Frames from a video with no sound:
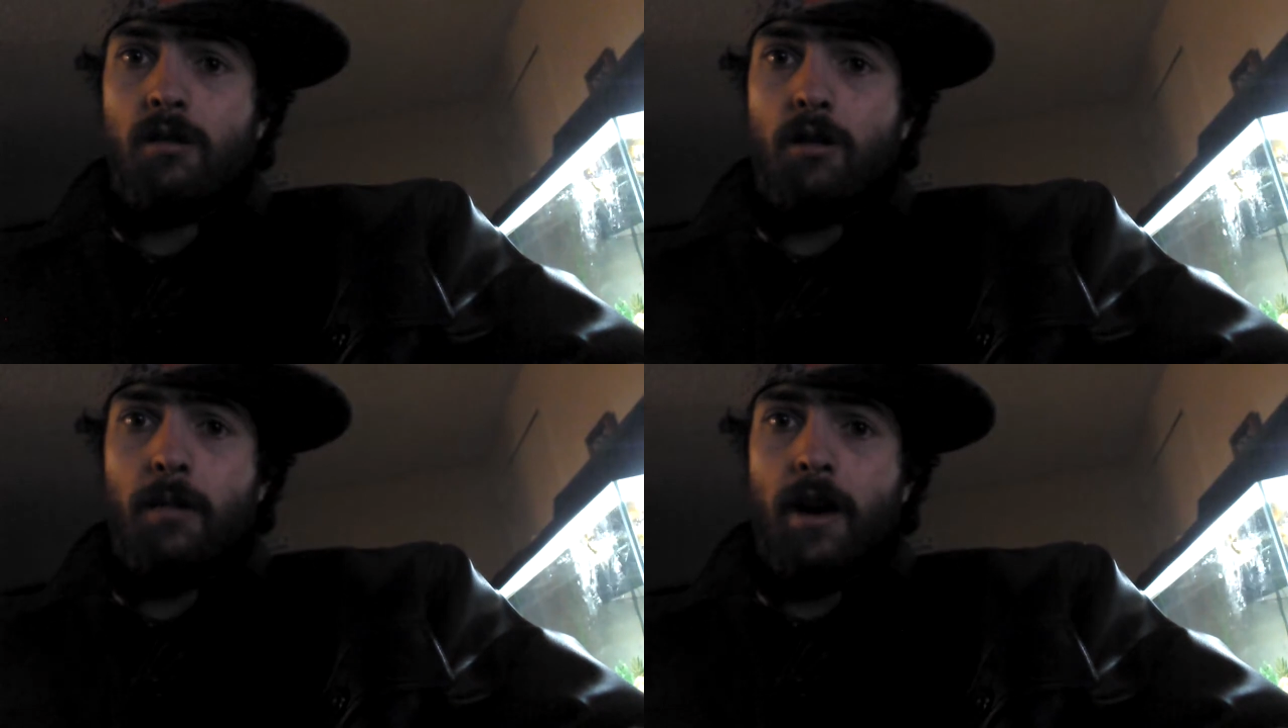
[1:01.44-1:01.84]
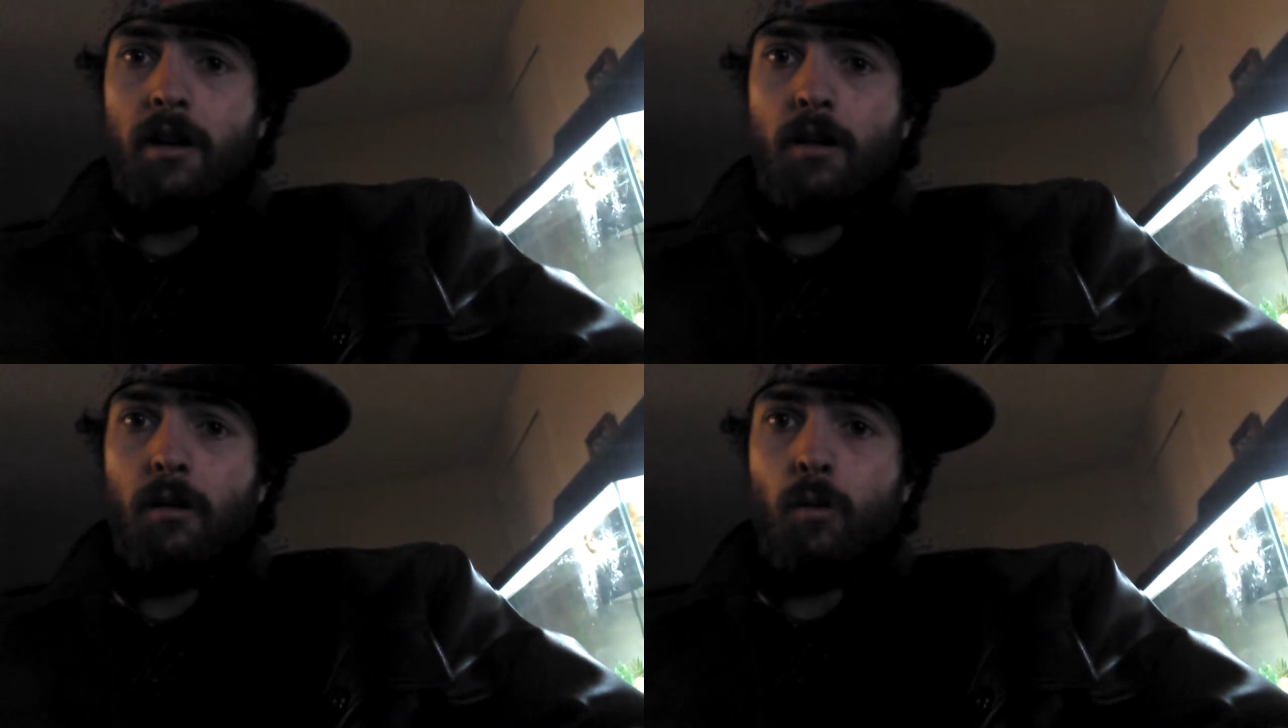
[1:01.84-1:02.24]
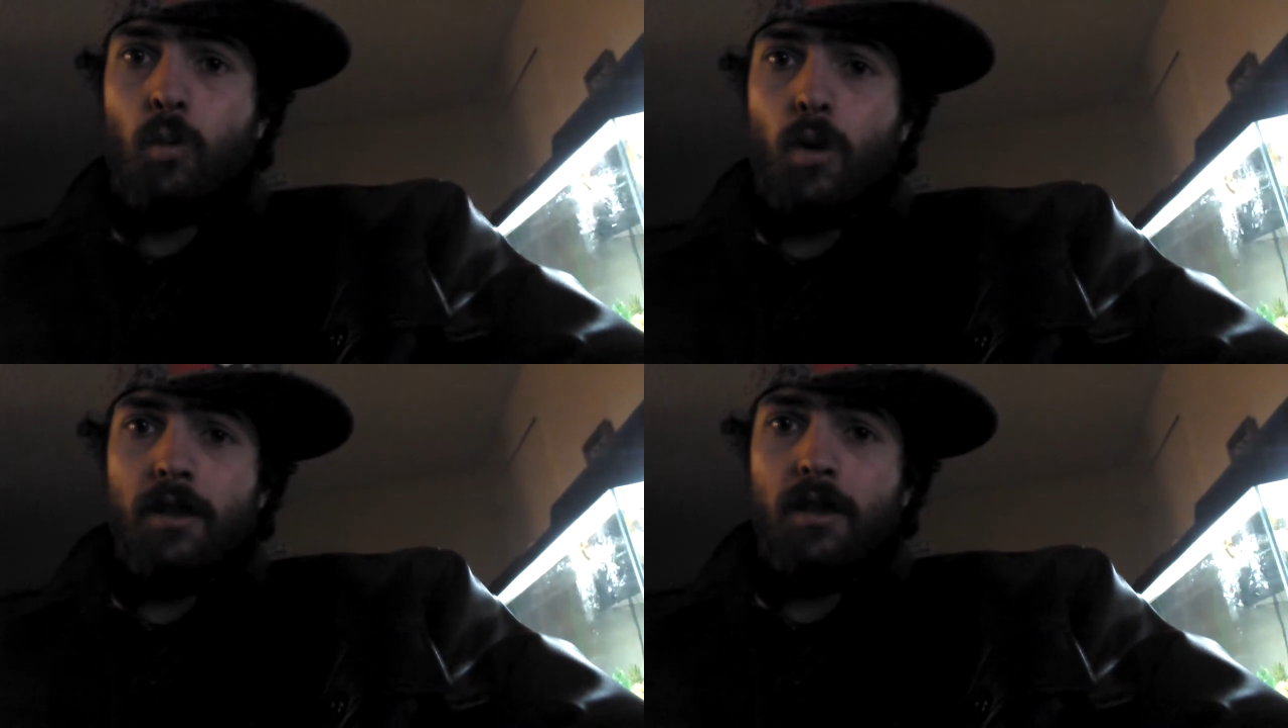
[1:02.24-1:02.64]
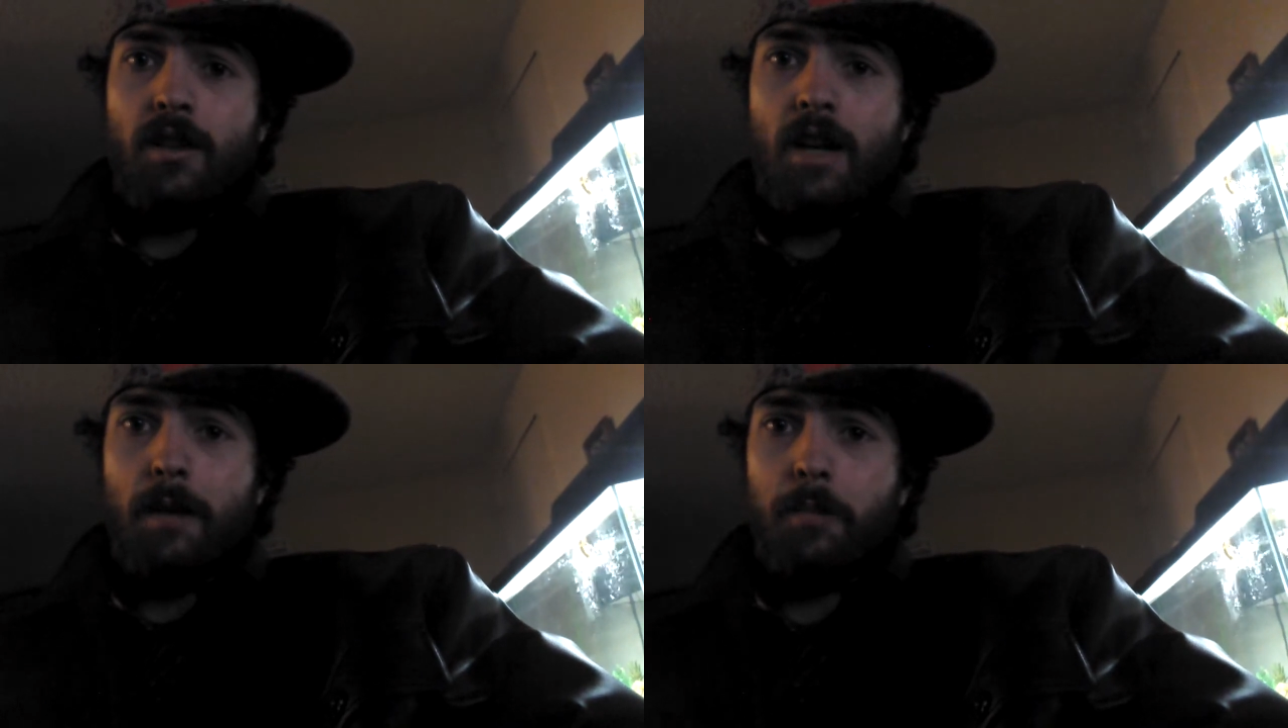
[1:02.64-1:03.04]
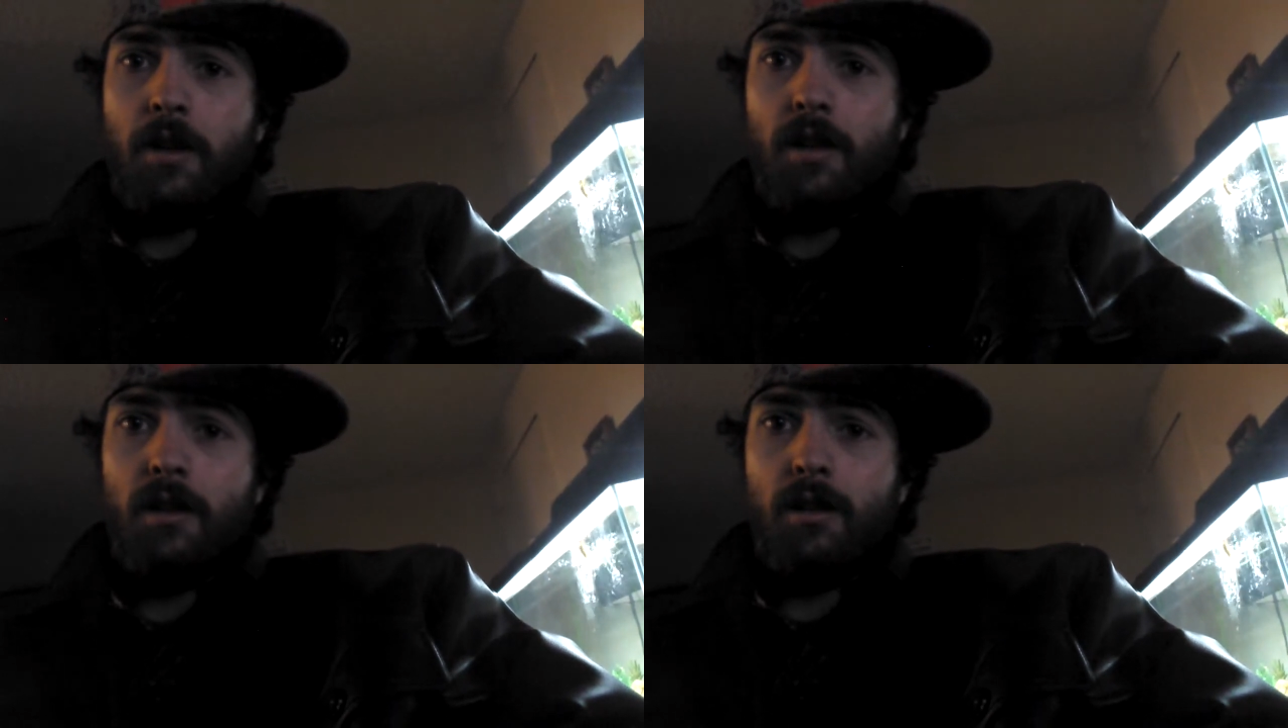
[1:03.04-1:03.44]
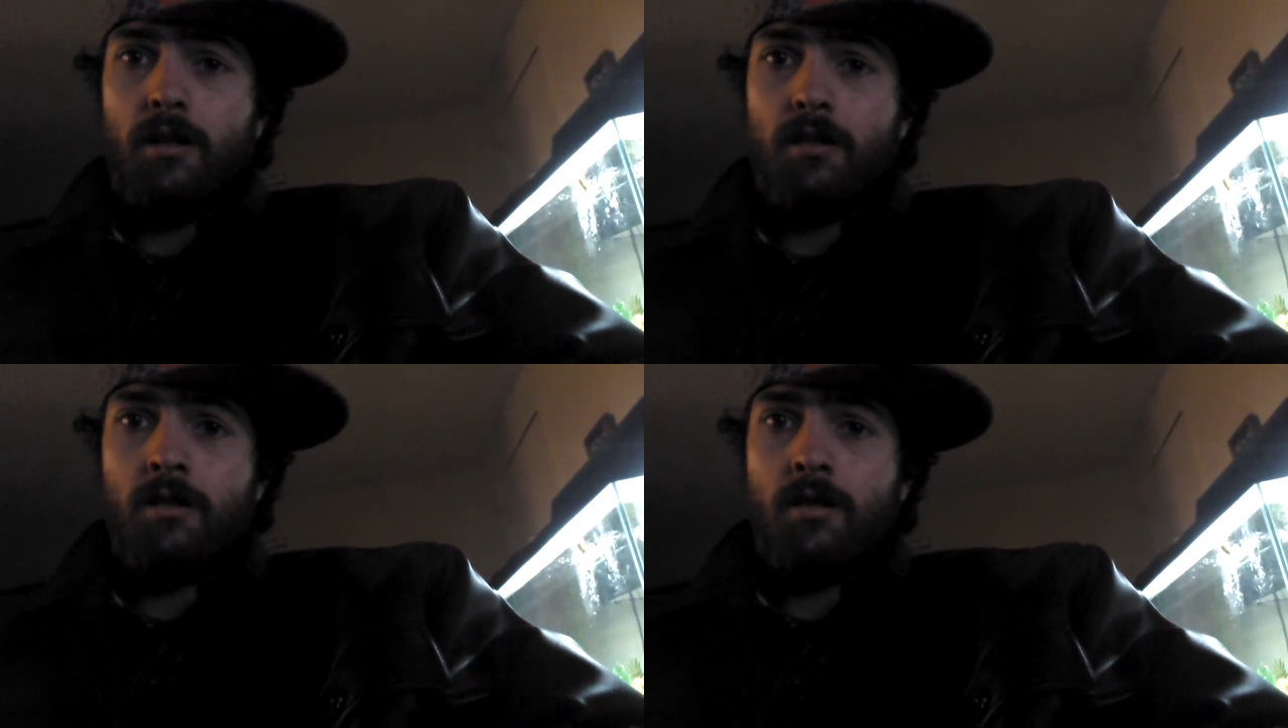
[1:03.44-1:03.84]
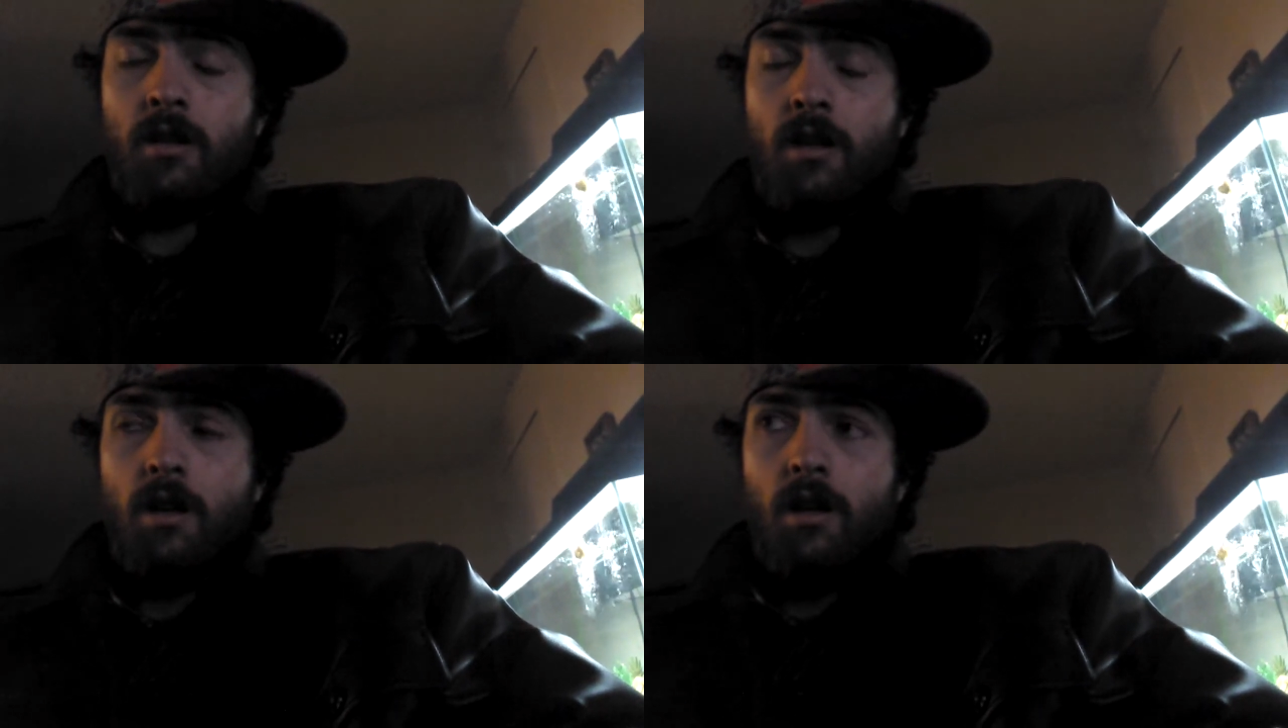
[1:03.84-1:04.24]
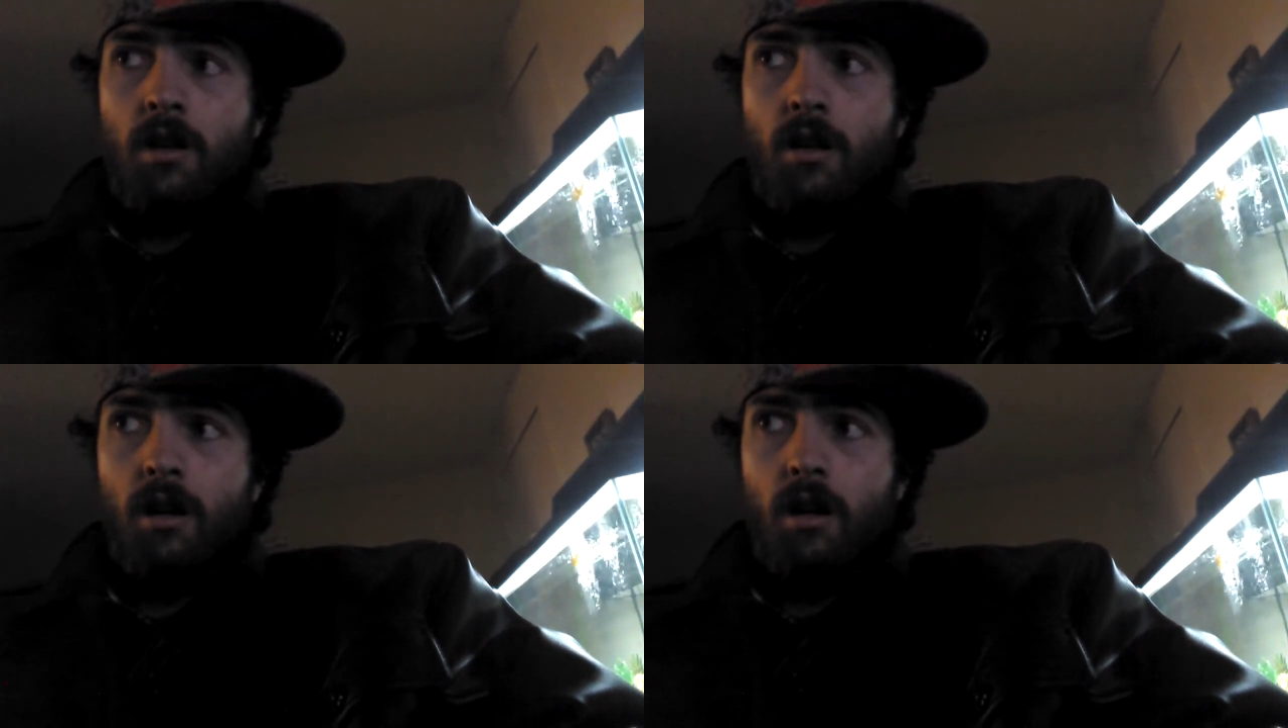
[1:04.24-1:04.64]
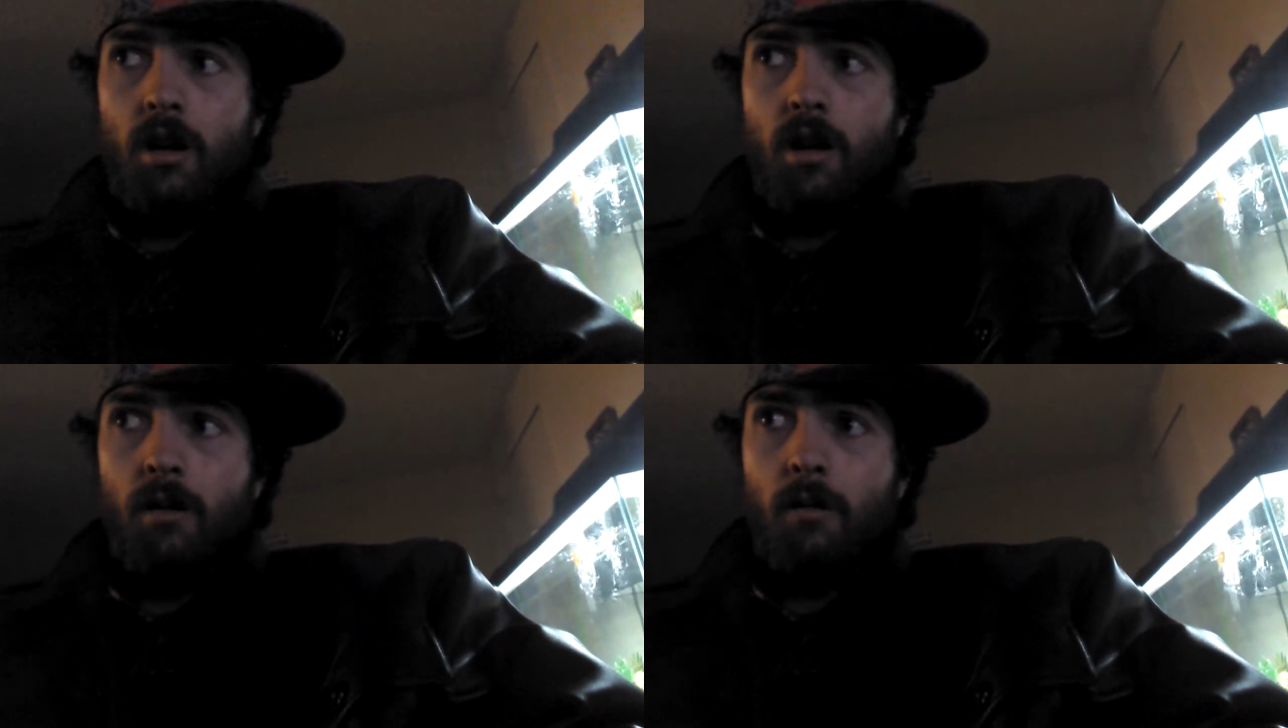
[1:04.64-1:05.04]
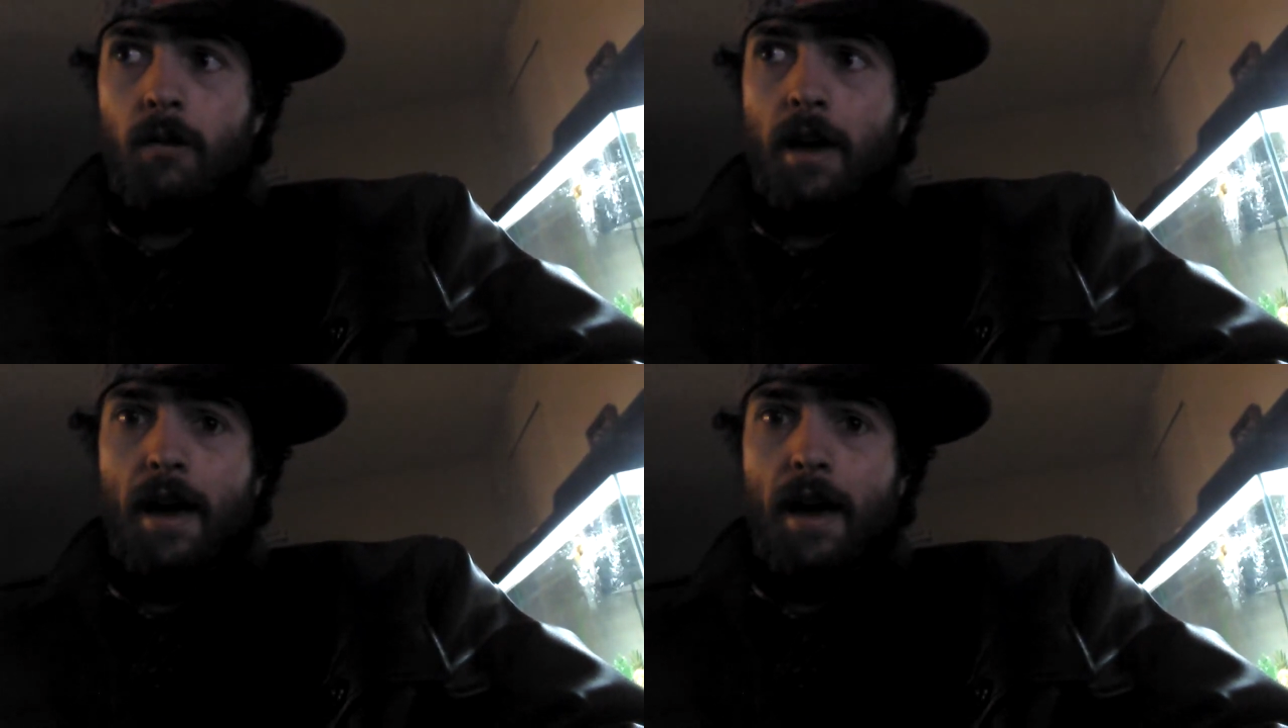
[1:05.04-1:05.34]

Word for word: no matter what the topic is, uh,